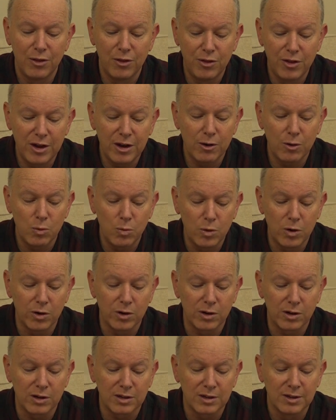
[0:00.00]
their
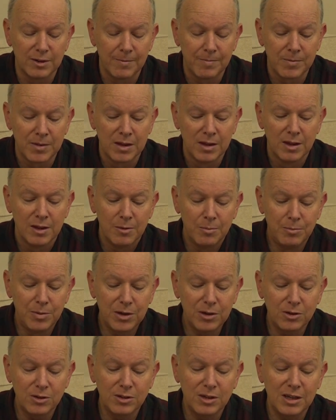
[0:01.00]
work,
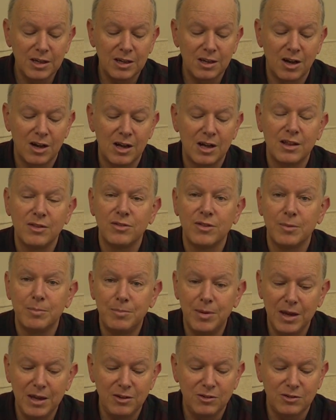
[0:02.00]
building on the
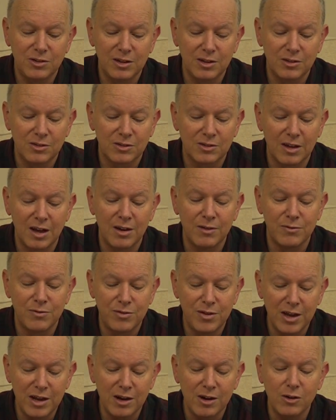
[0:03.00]
basis of
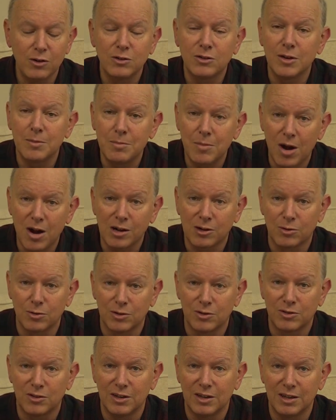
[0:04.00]
their
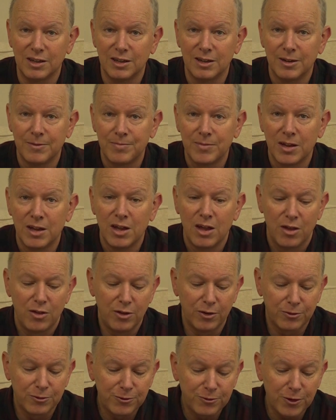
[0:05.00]
democracy,
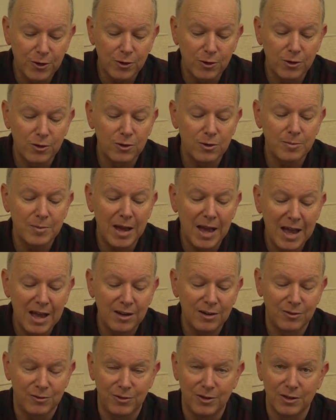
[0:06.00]
the firm
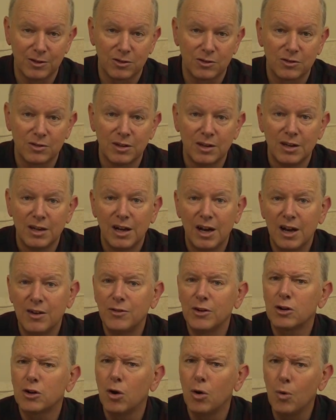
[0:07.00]
edifice of
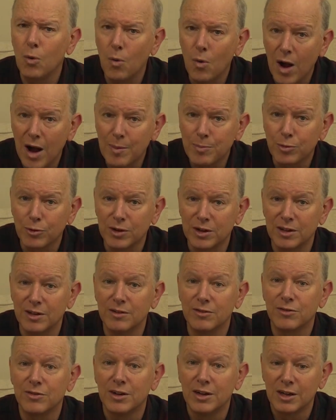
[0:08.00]
a
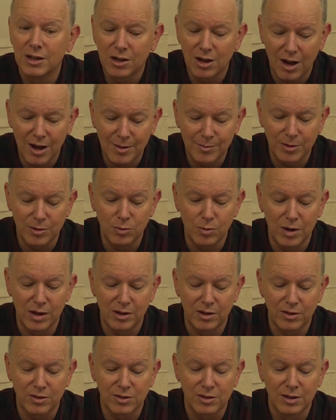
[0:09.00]
cooperative
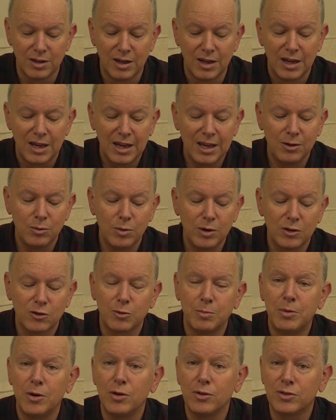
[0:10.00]
commonwealth, in
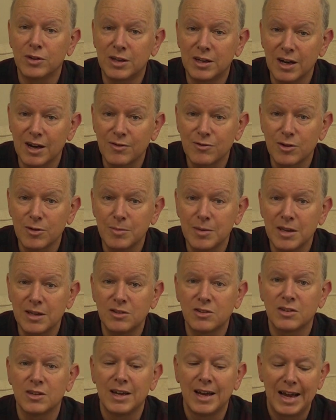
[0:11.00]
which both
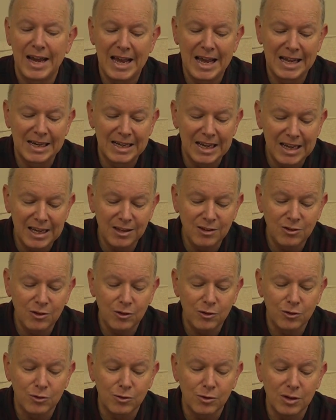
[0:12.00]
government and
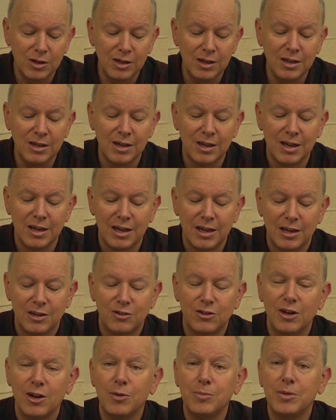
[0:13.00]
industry
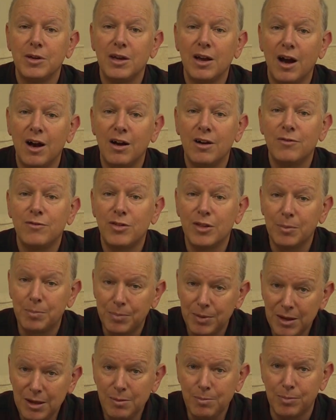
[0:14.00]
shall be of the
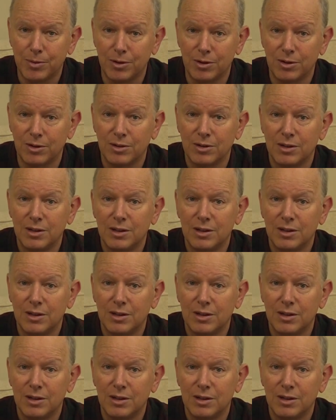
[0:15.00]
people,